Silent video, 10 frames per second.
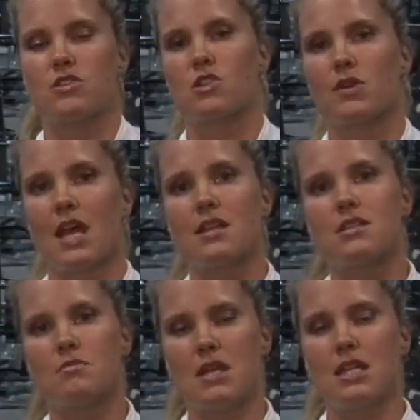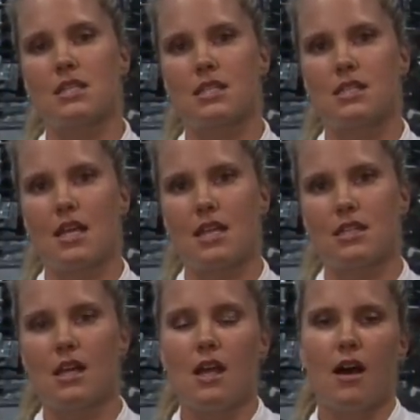So again, to be in a
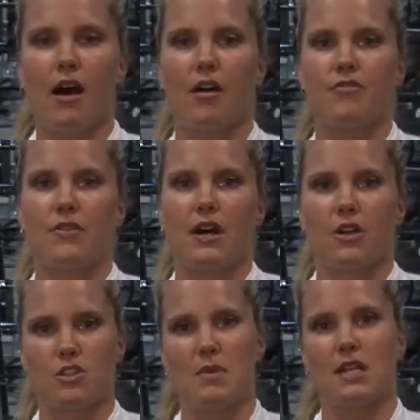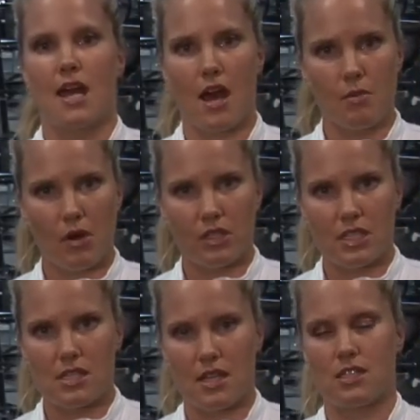state of, or to be in an anabolic
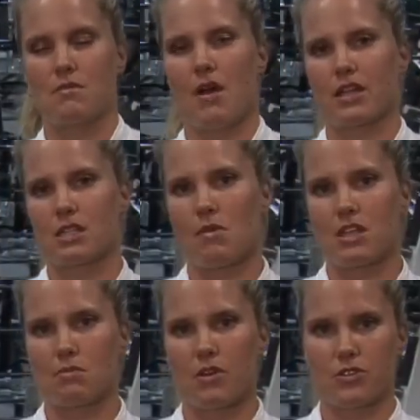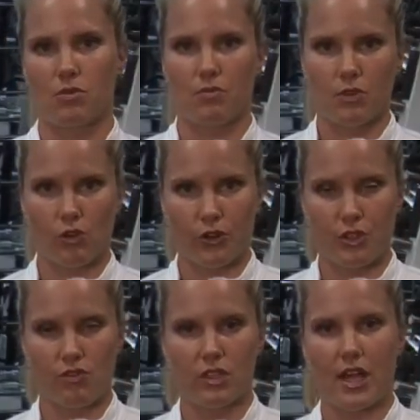state to maximize muscle
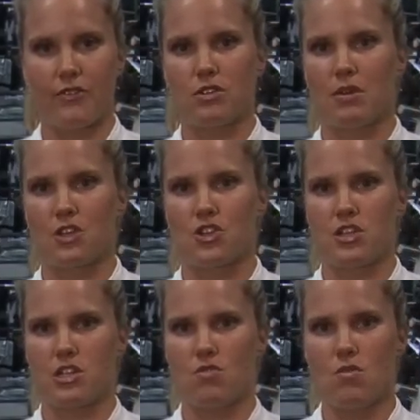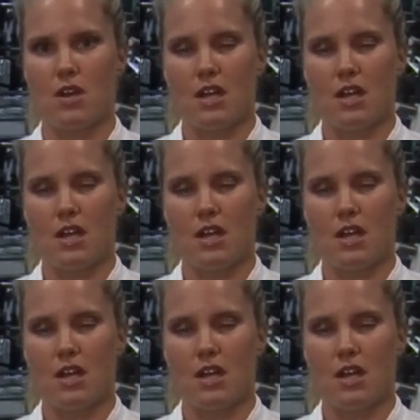growth, you really have to make sure you